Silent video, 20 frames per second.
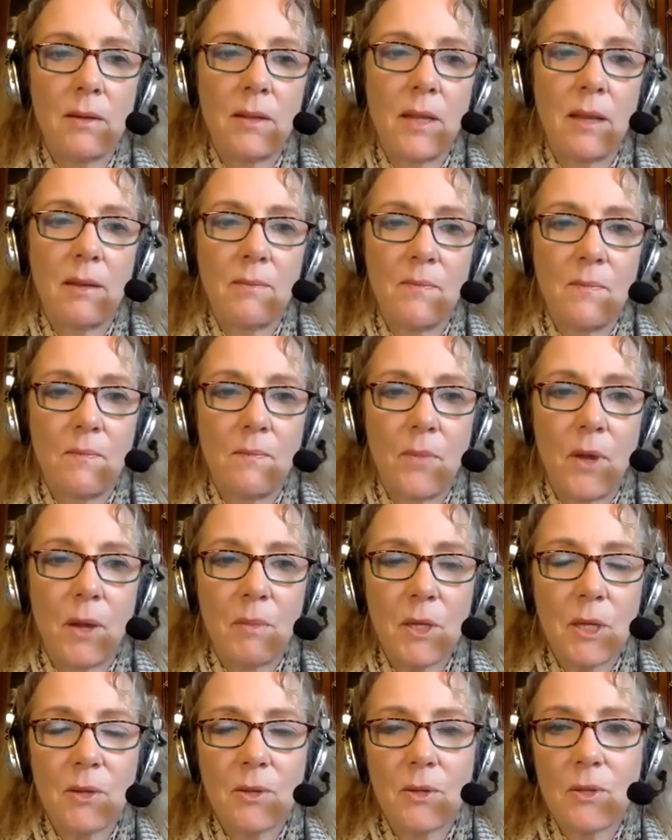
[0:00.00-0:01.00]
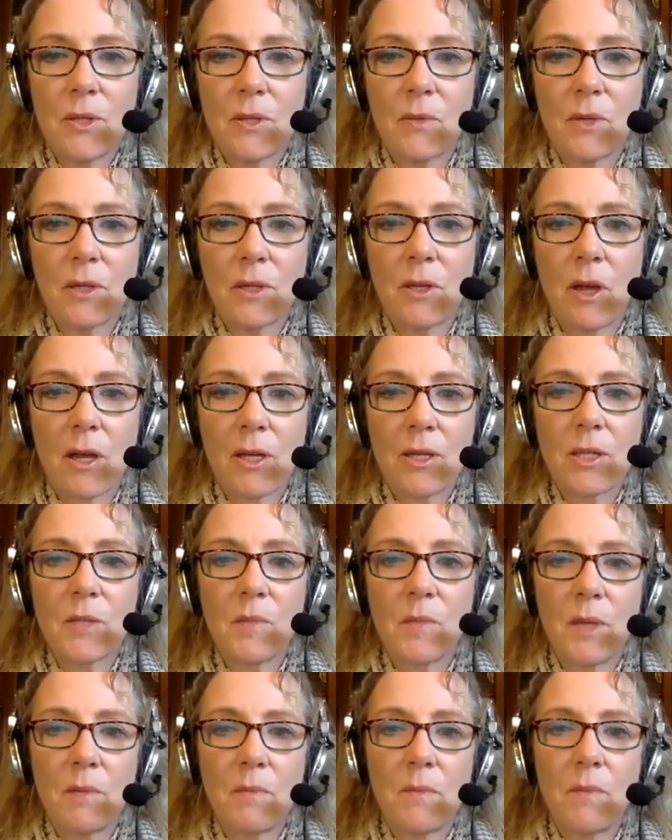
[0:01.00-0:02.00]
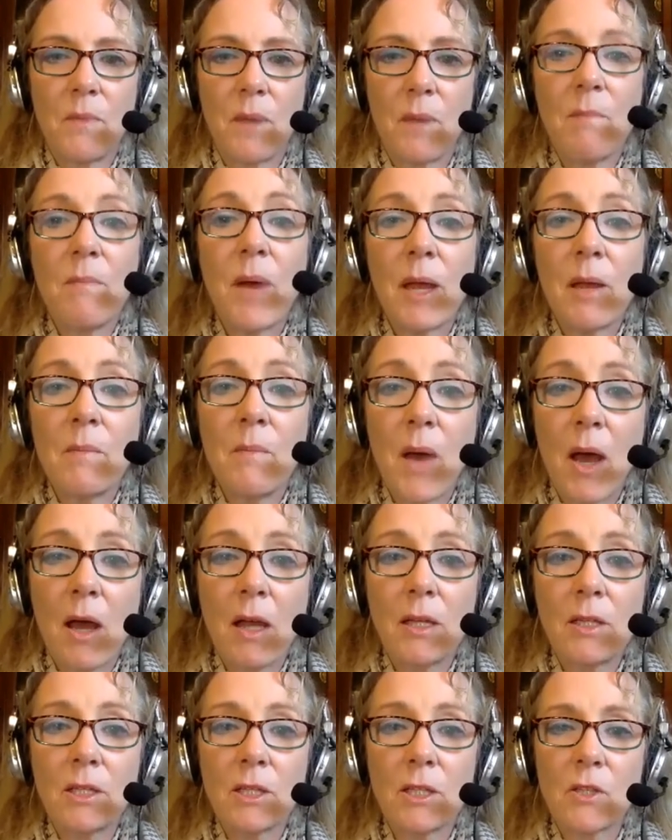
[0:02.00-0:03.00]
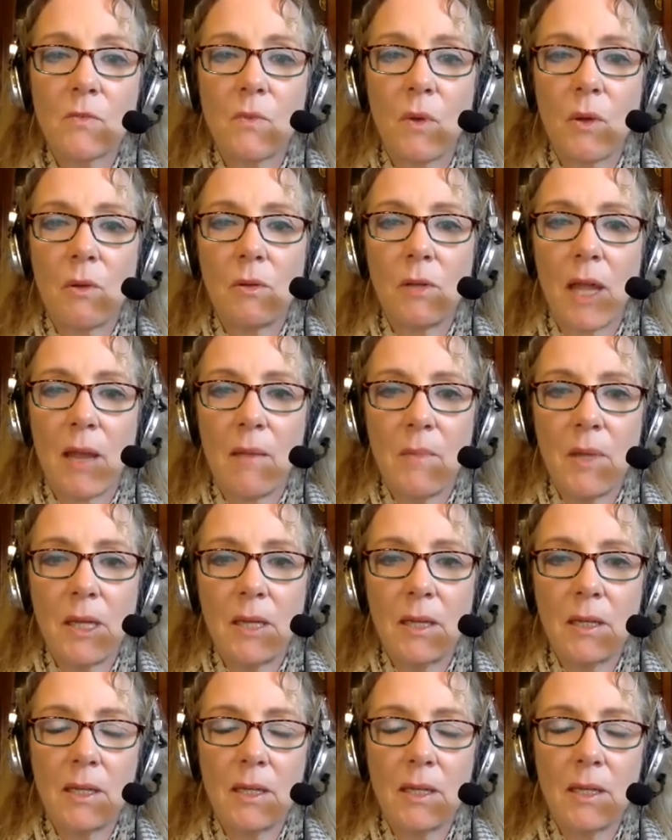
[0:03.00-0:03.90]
they probably don't use the word conscious, but my mind just won't let me.